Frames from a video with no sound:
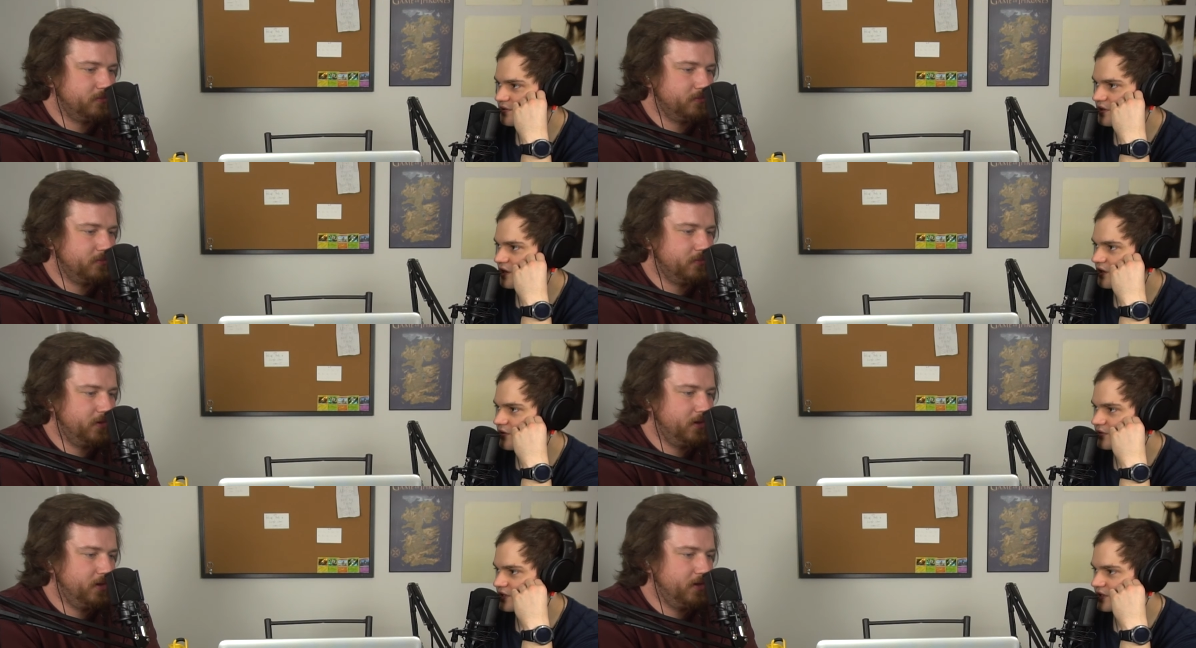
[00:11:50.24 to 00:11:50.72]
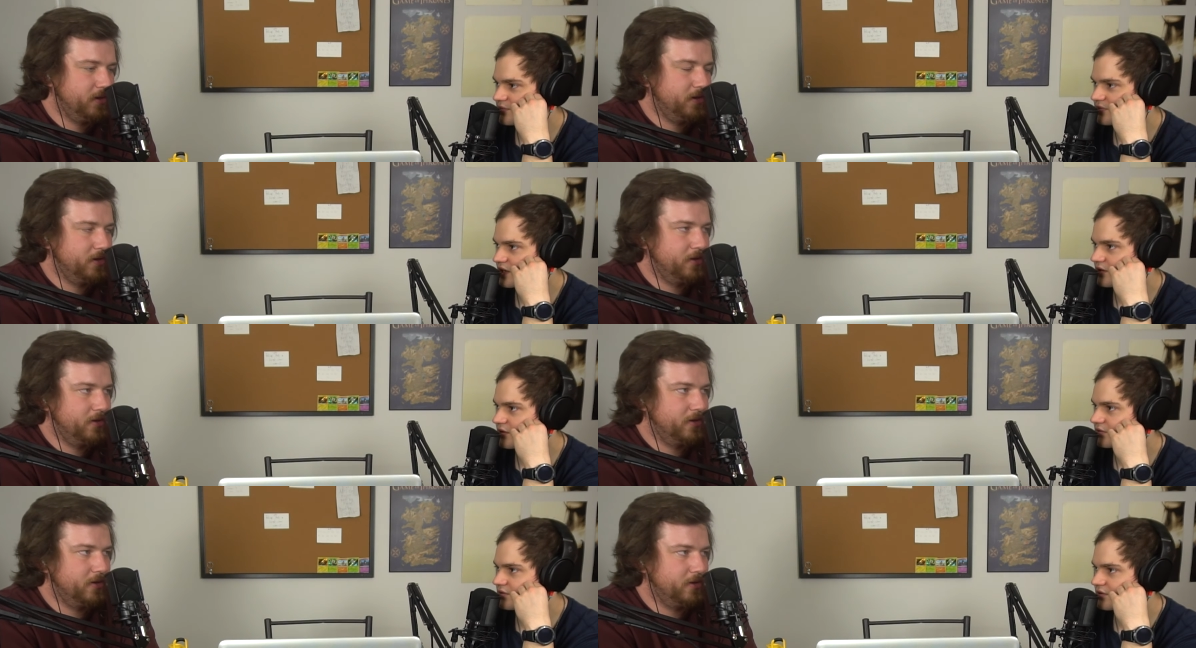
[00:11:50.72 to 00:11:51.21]
Speaker 1: you know deep
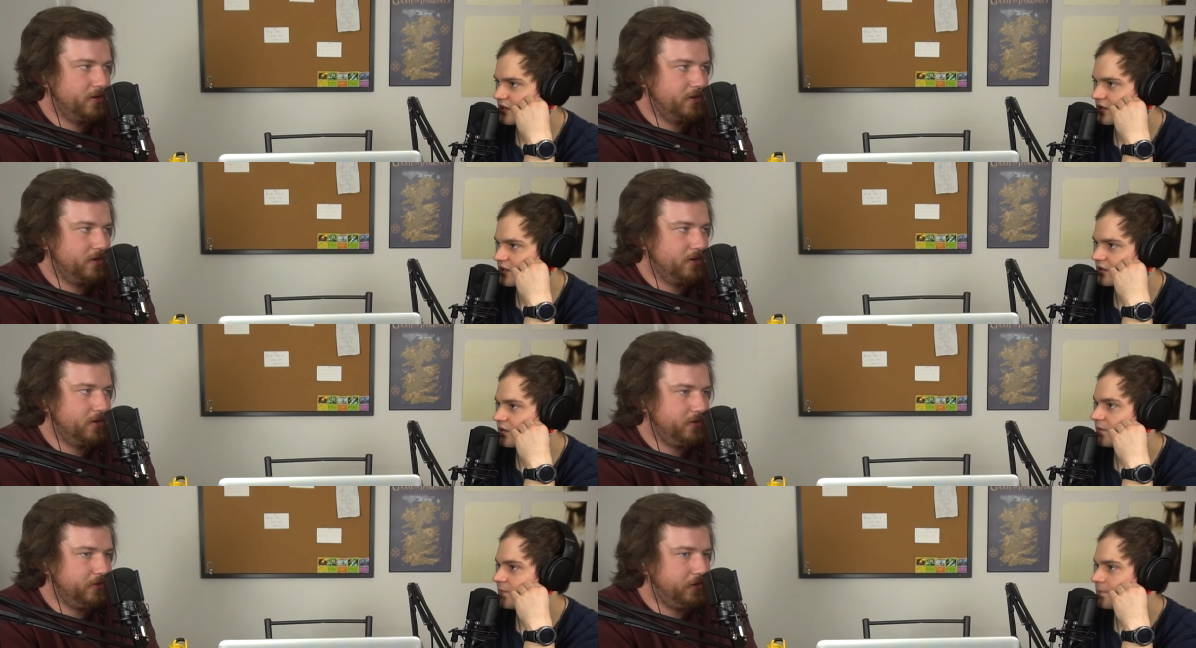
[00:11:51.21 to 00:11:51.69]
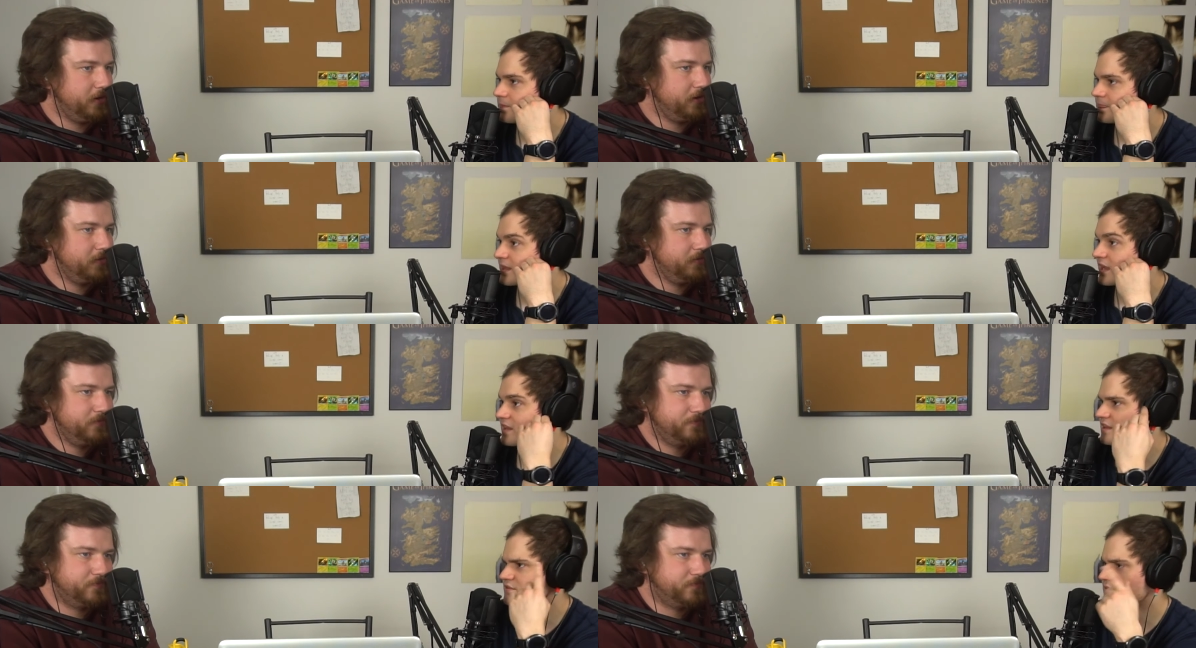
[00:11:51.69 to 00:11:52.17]
down you're not. Yeah.
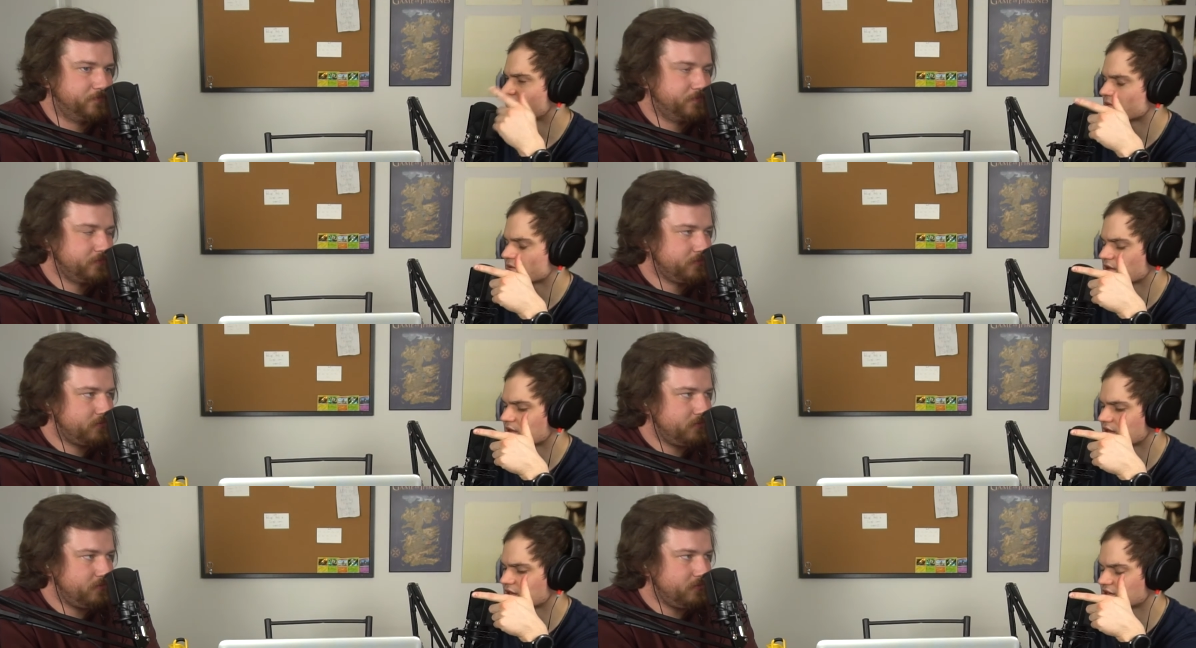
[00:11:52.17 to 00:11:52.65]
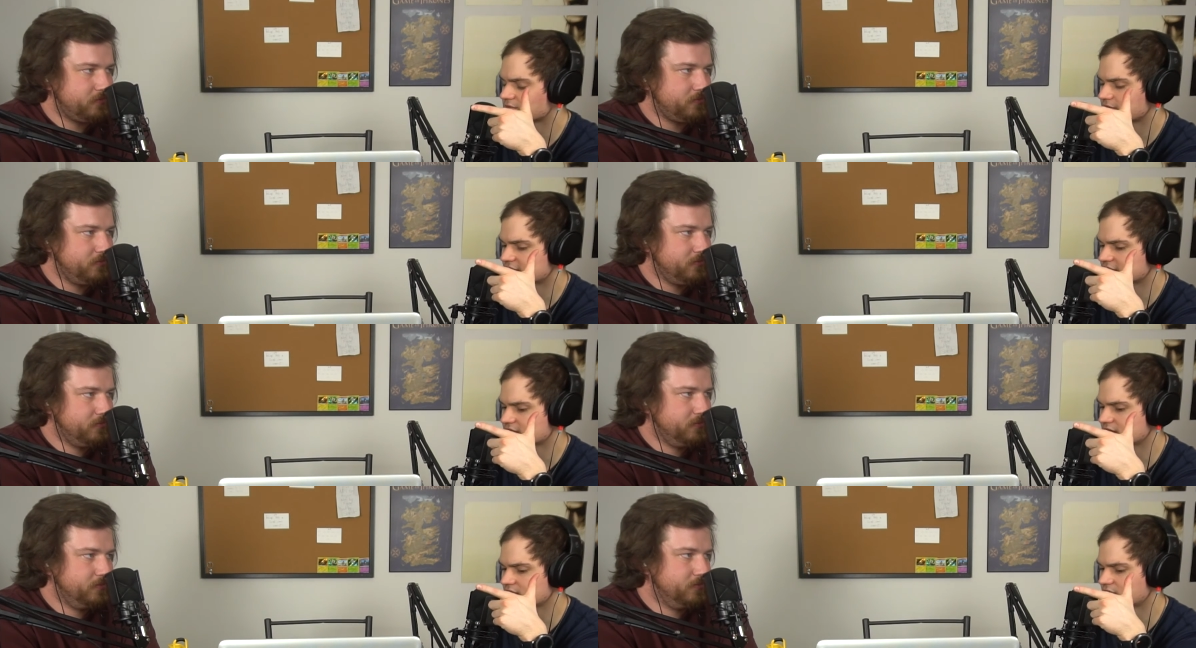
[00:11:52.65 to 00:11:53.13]
And that's what I really liked
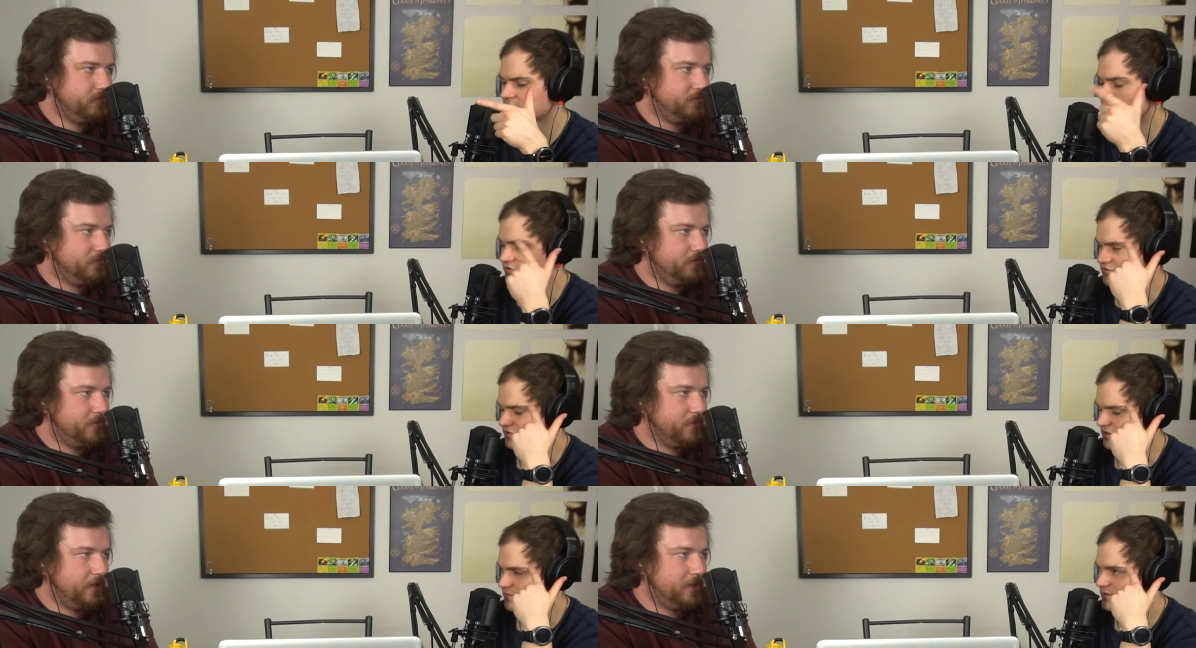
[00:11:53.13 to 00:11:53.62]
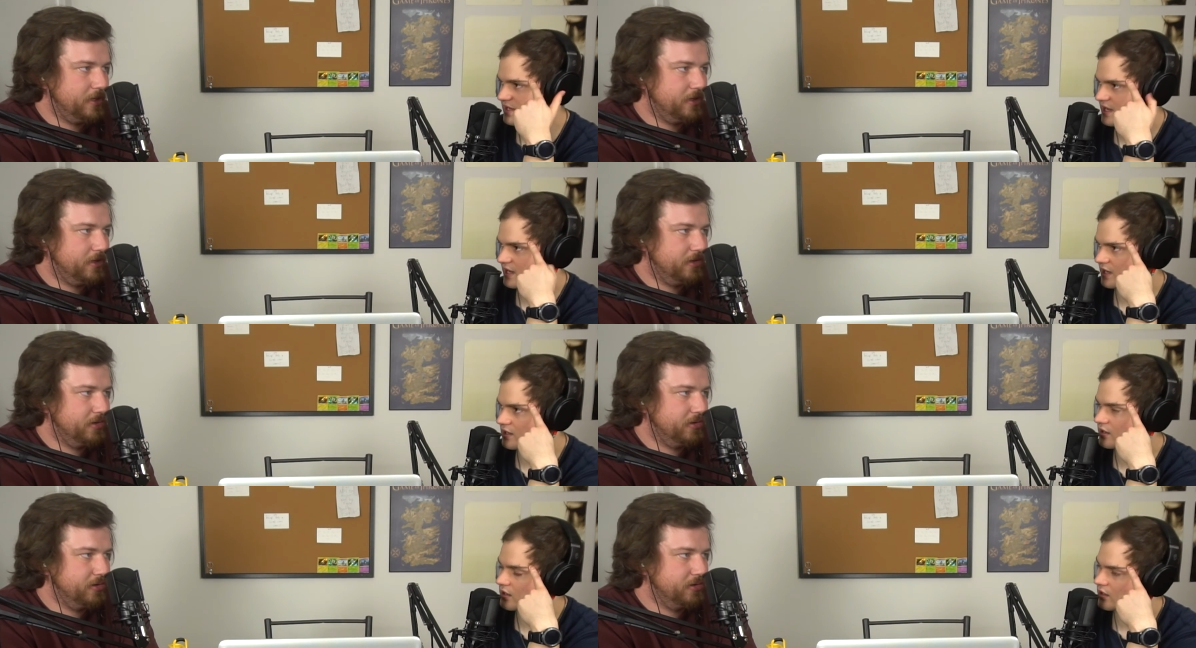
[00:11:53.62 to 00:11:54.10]
about that little dream he
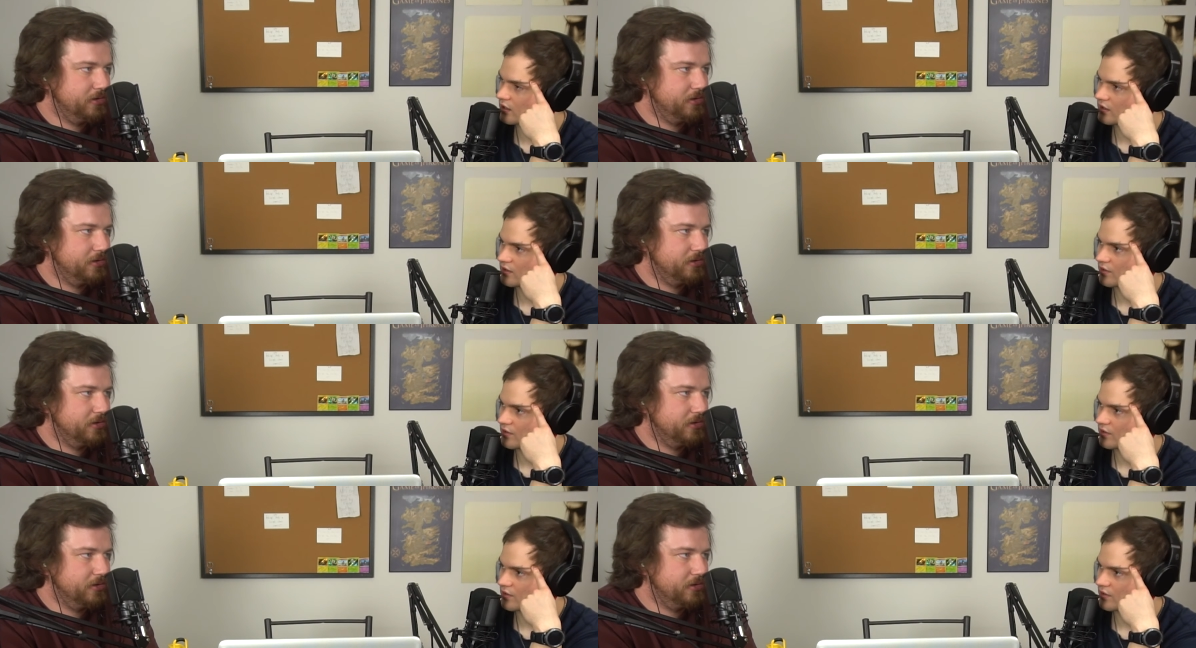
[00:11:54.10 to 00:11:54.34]
had